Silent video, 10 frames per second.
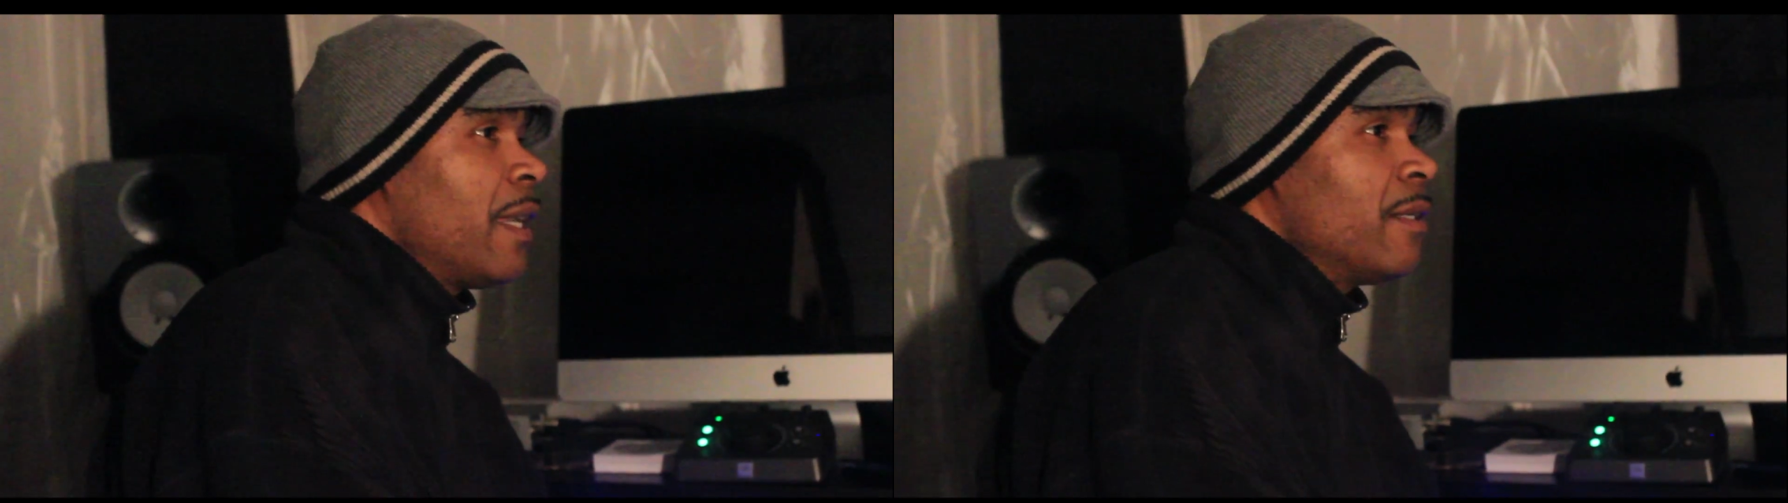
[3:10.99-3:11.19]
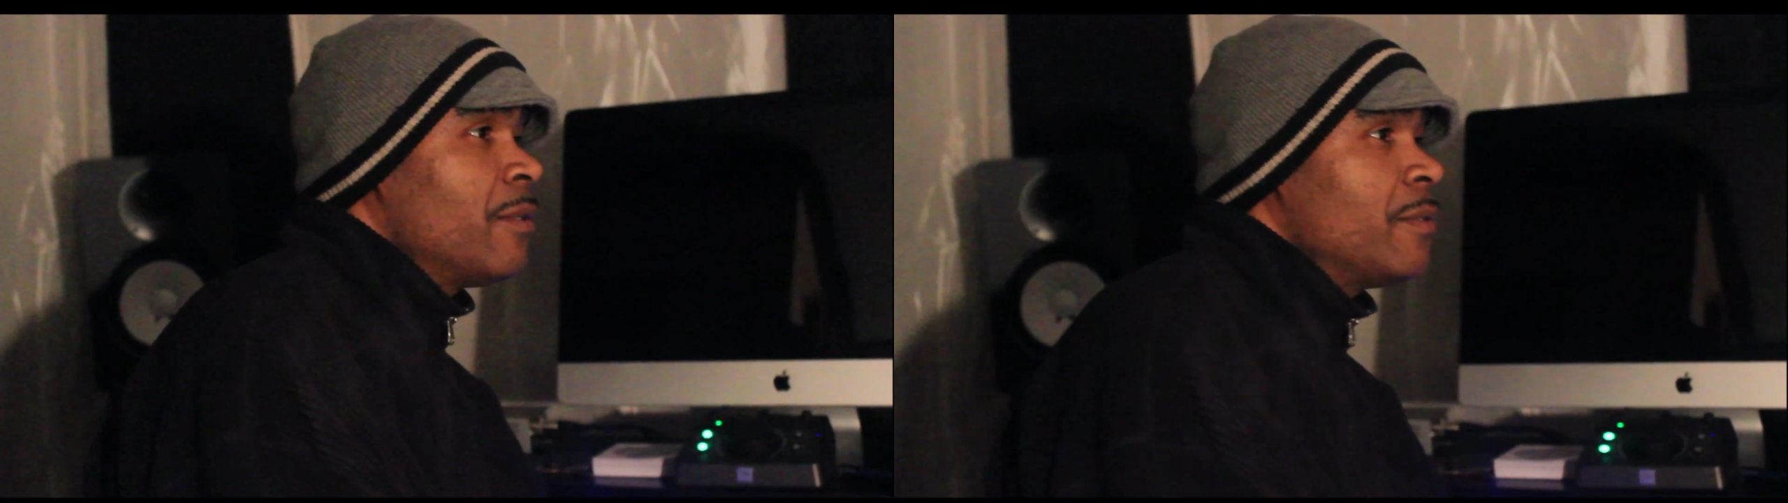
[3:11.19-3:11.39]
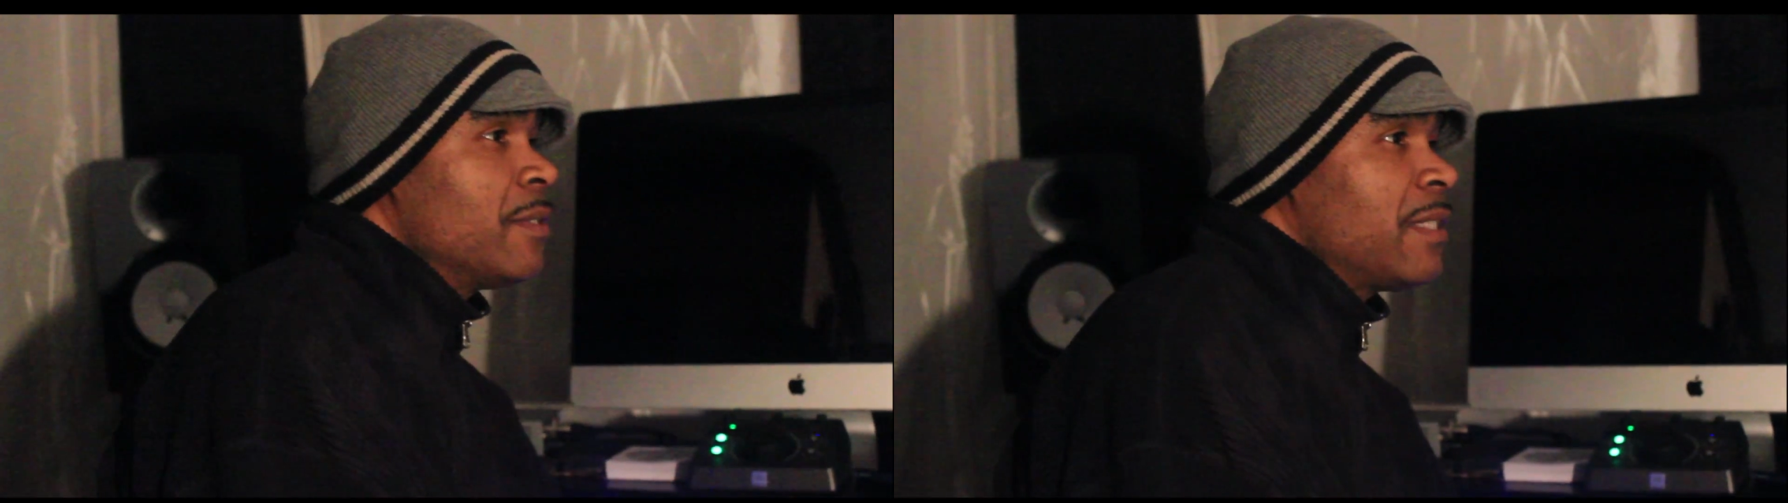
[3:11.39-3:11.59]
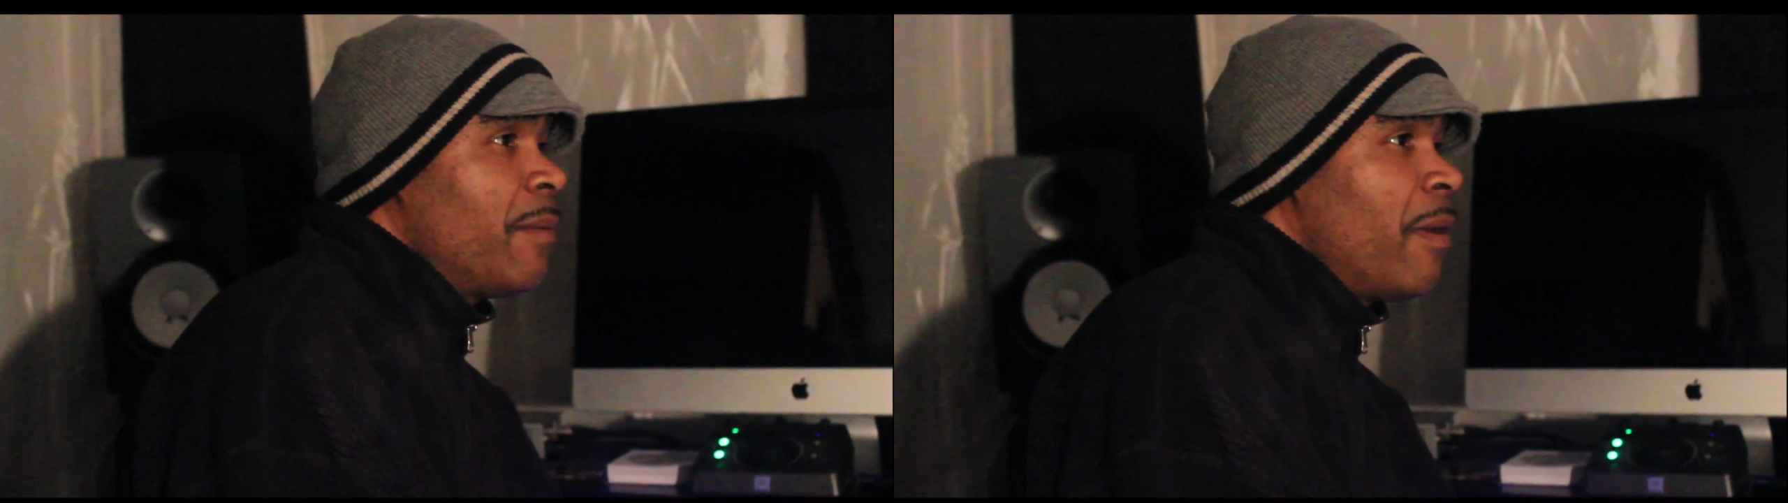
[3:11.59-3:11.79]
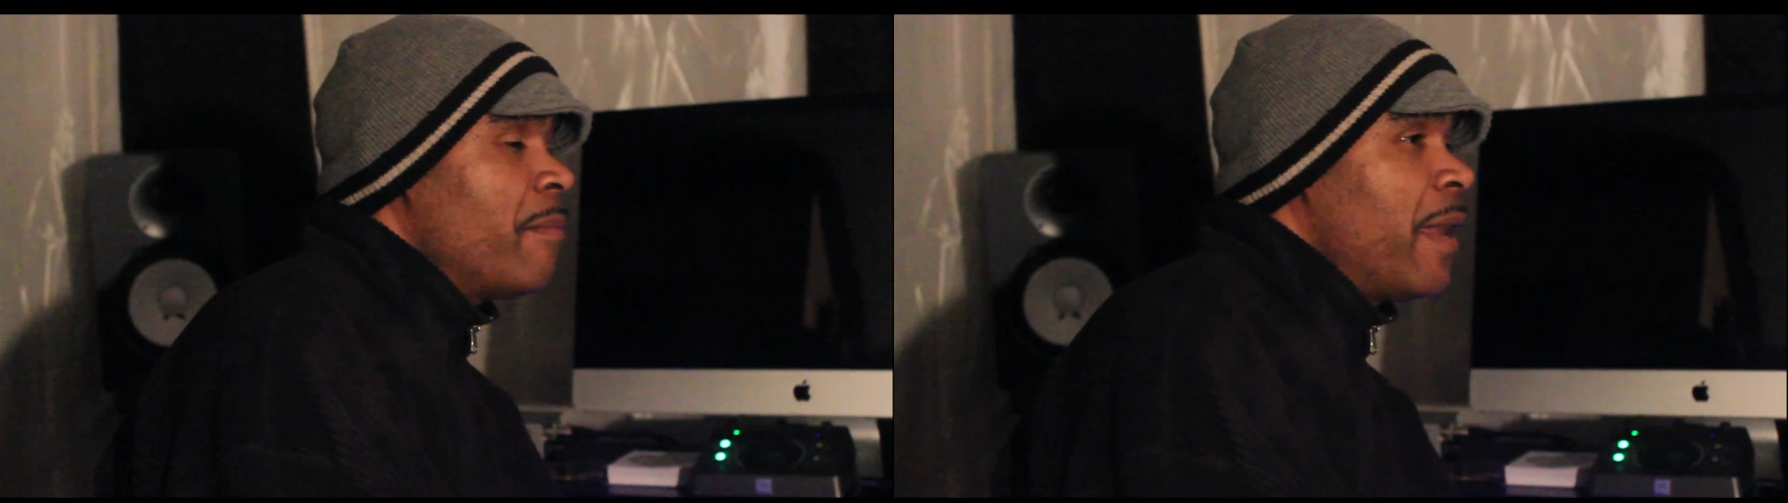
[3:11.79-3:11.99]
I know
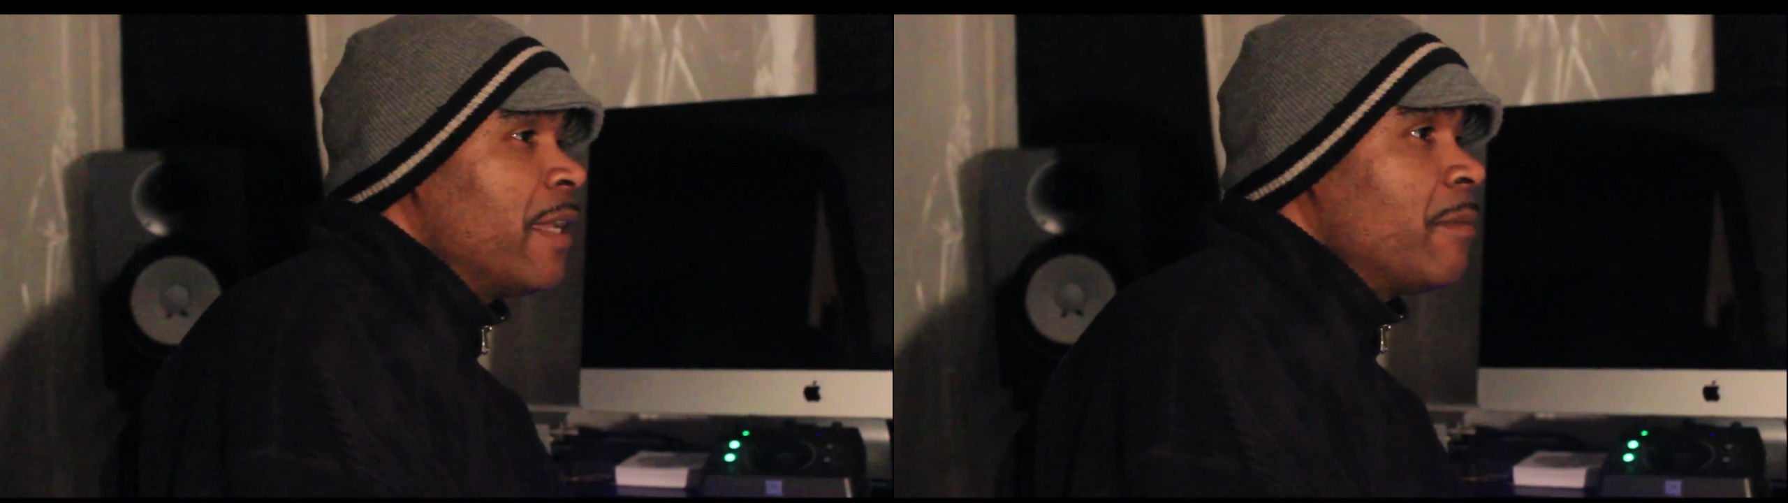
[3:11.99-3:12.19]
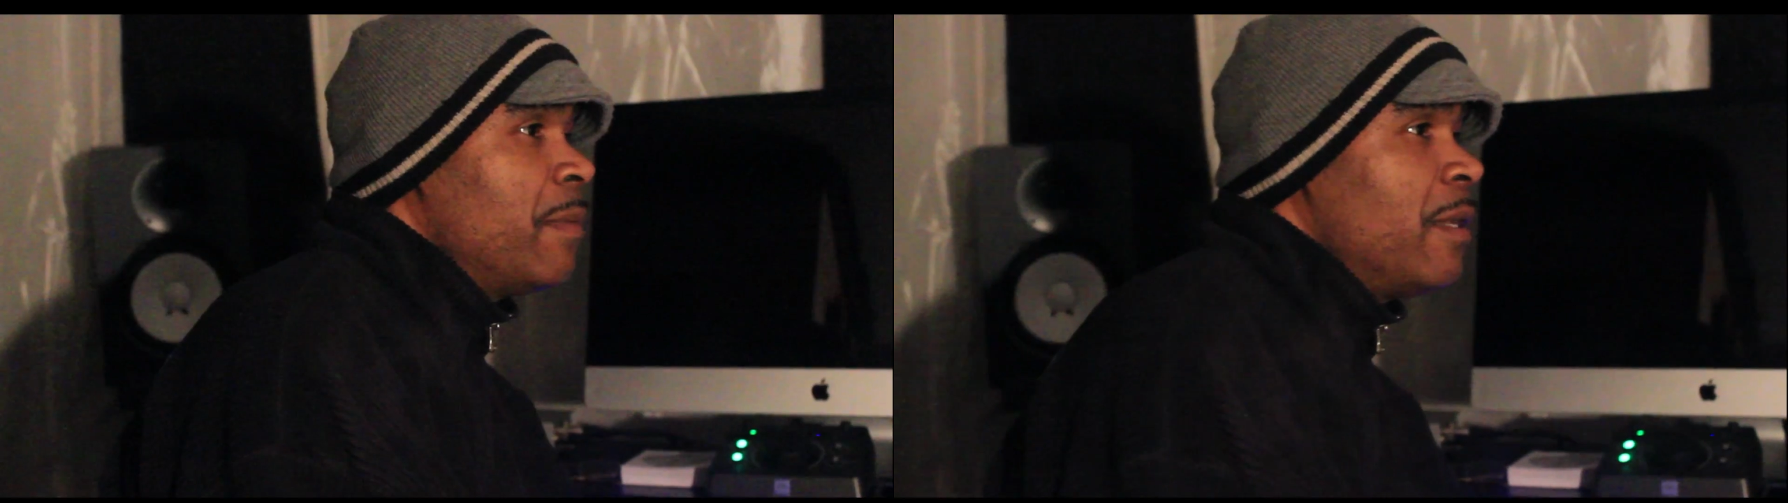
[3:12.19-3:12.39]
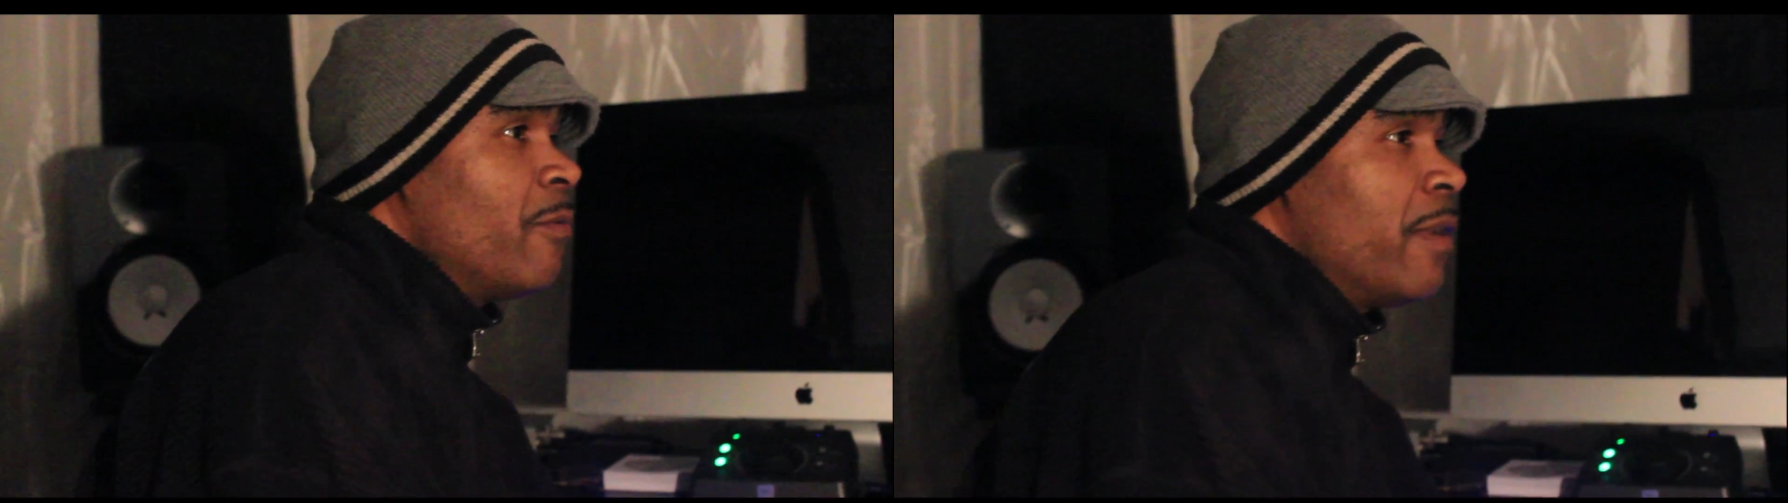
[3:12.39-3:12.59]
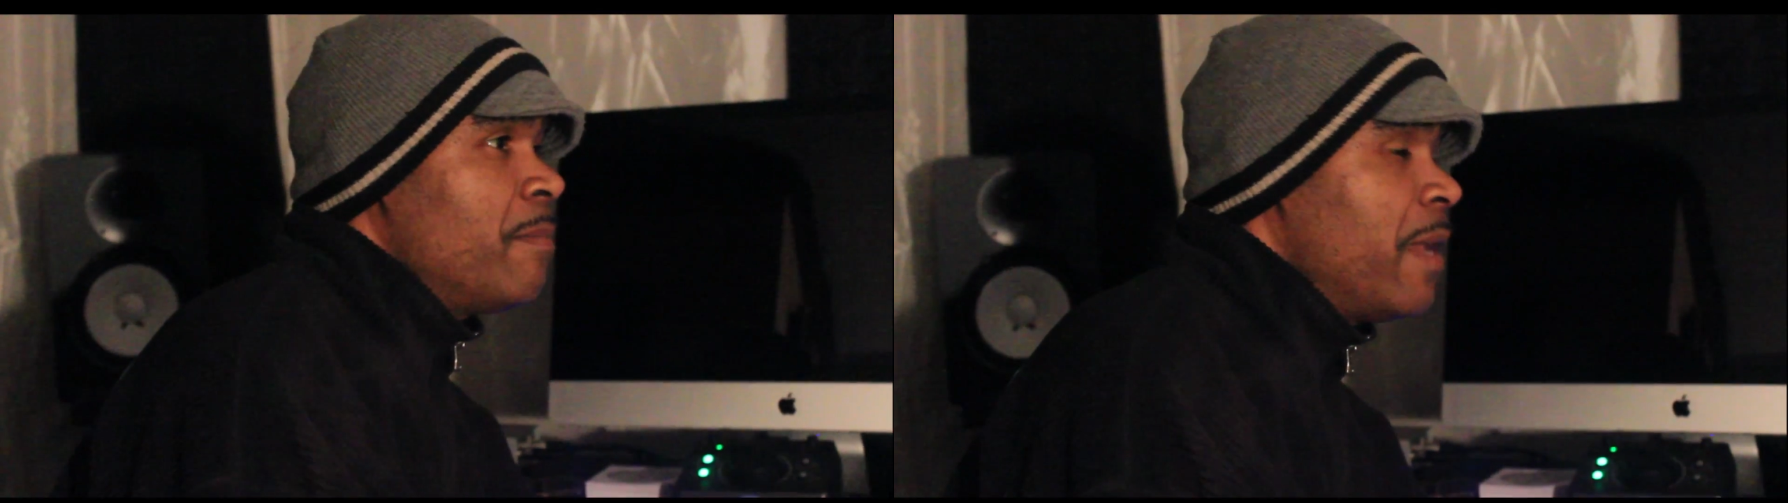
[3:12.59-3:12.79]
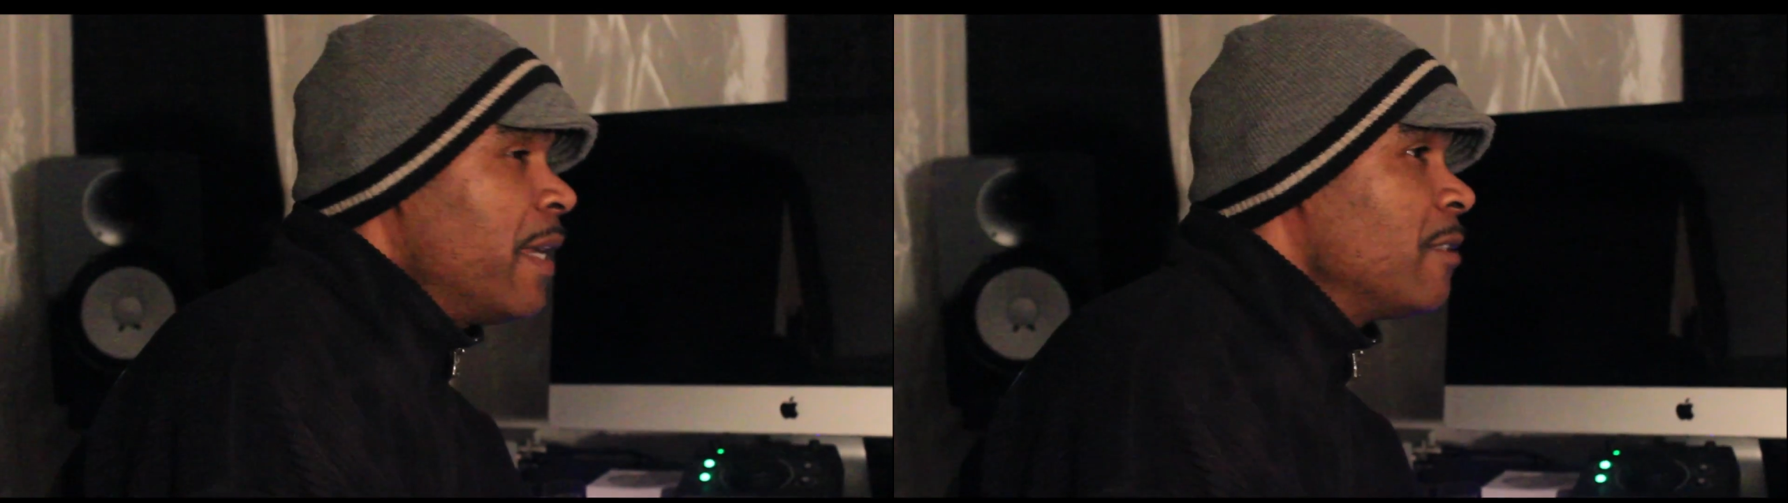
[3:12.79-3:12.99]
some of them had to be
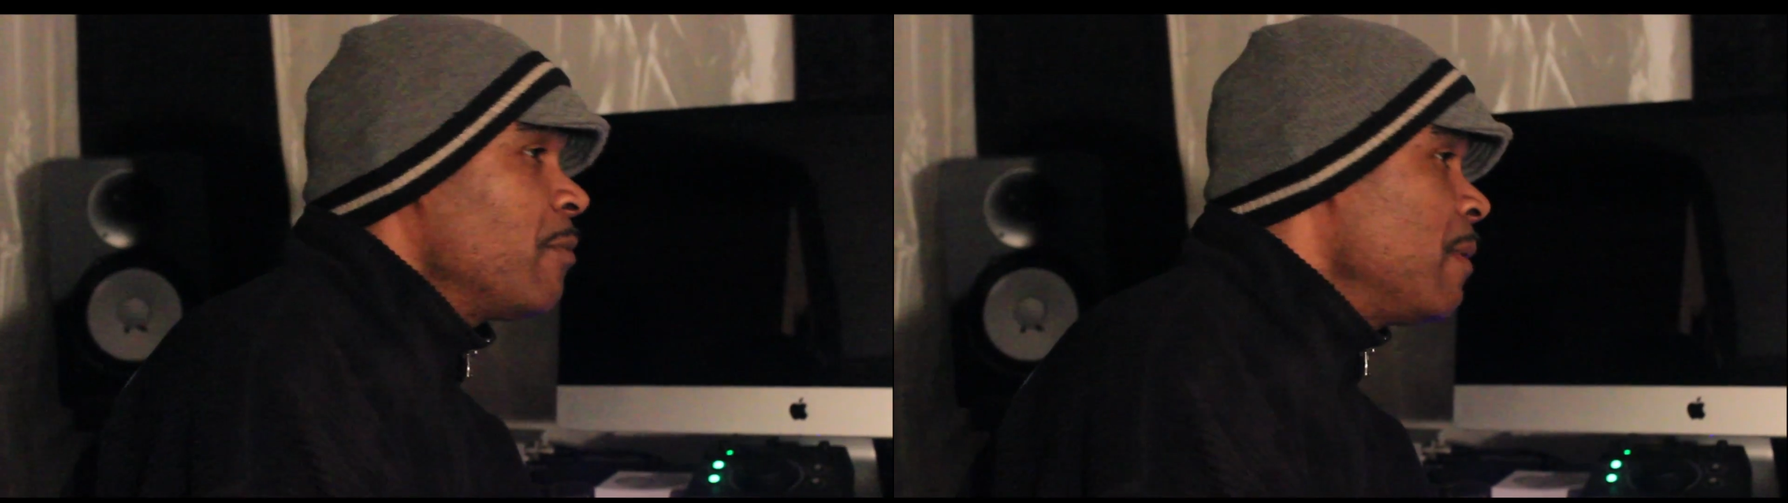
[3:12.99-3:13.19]
remixed,